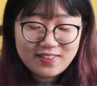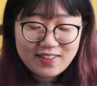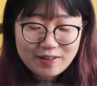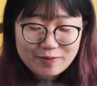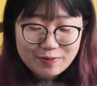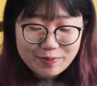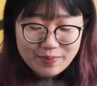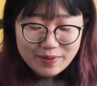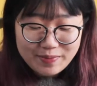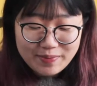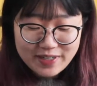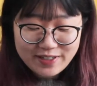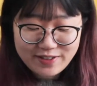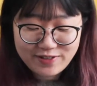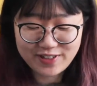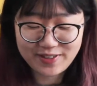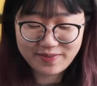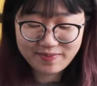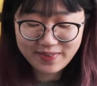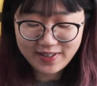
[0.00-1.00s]
that would be my
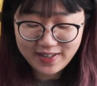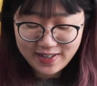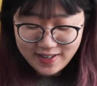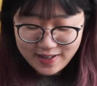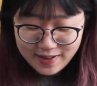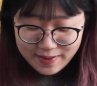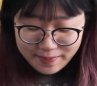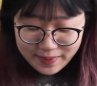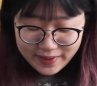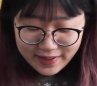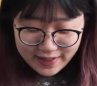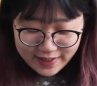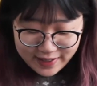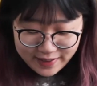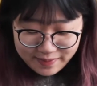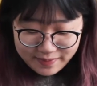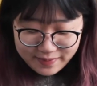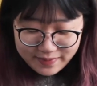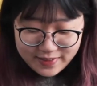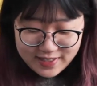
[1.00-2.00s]
dream. But
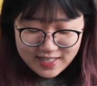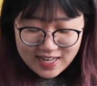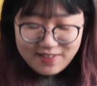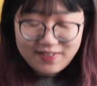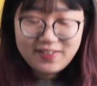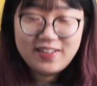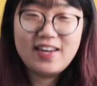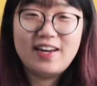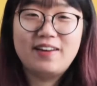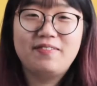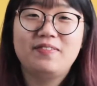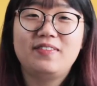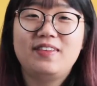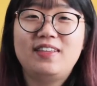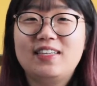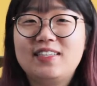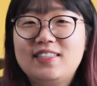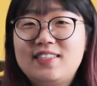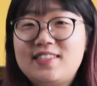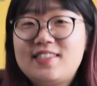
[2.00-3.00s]
so yeah,
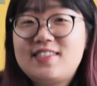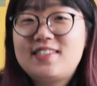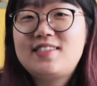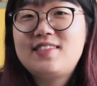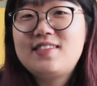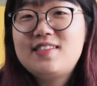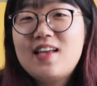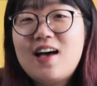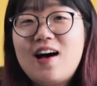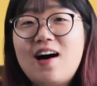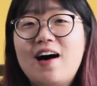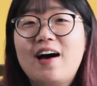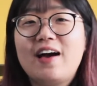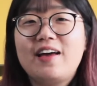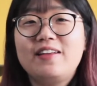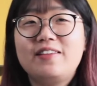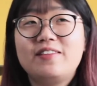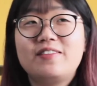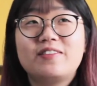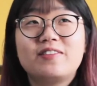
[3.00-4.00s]

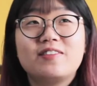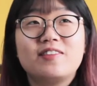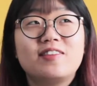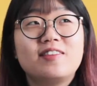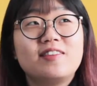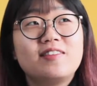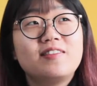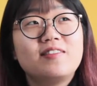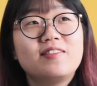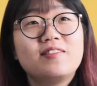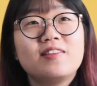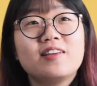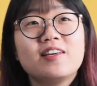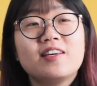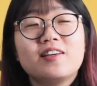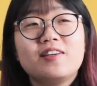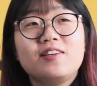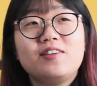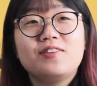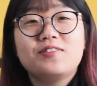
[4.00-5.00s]
I
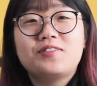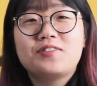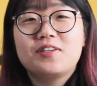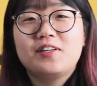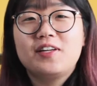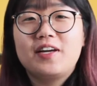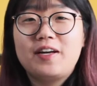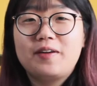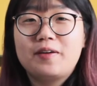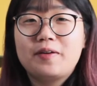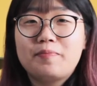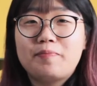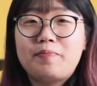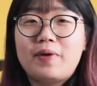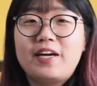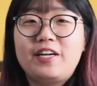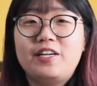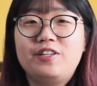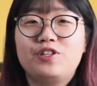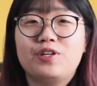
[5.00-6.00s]
used to like
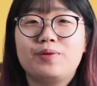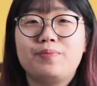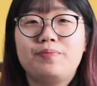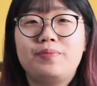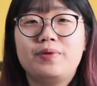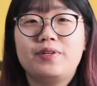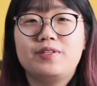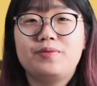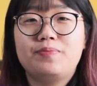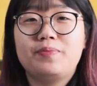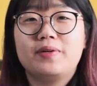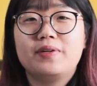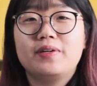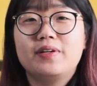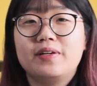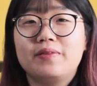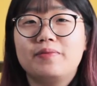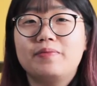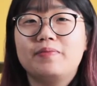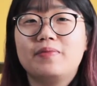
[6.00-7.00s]
baggy jumpers, but
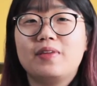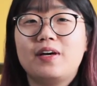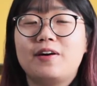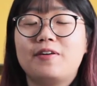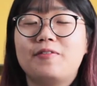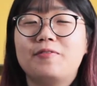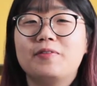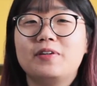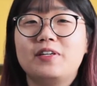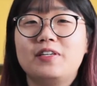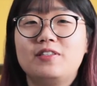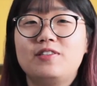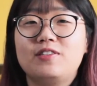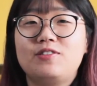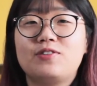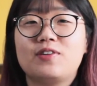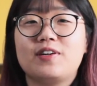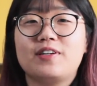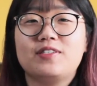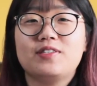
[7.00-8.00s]
I wanted to
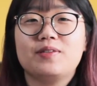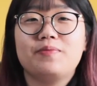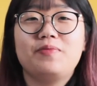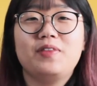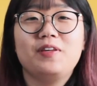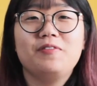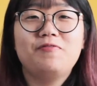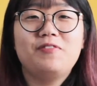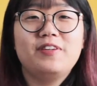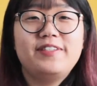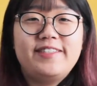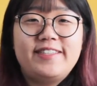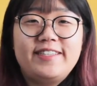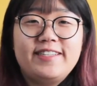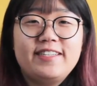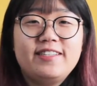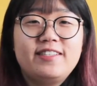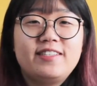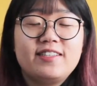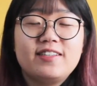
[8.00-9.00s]
try something
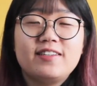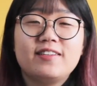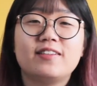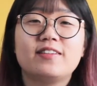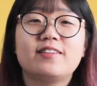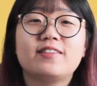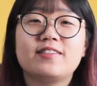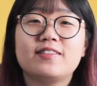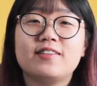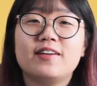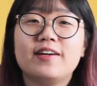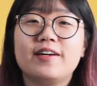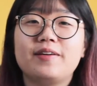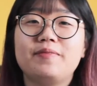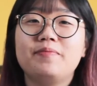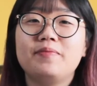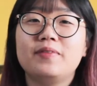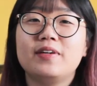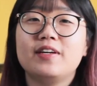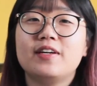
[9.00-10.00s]
fitted this
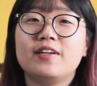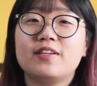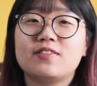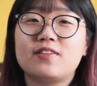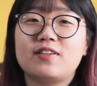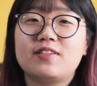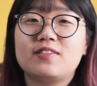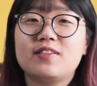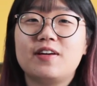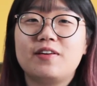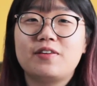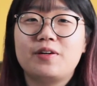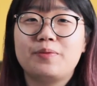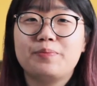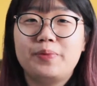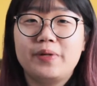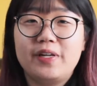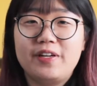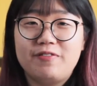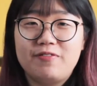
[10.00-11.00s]
time. So it's not
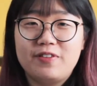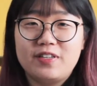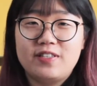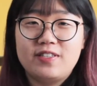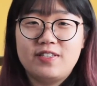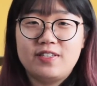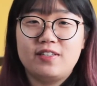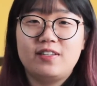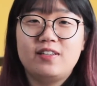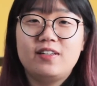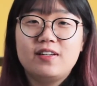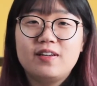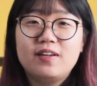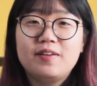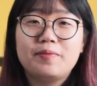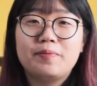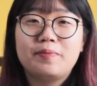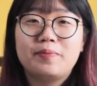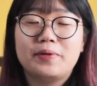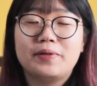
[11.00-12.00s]
completely fitted,
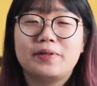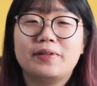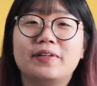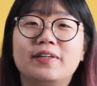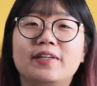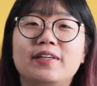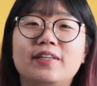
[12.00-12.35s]
but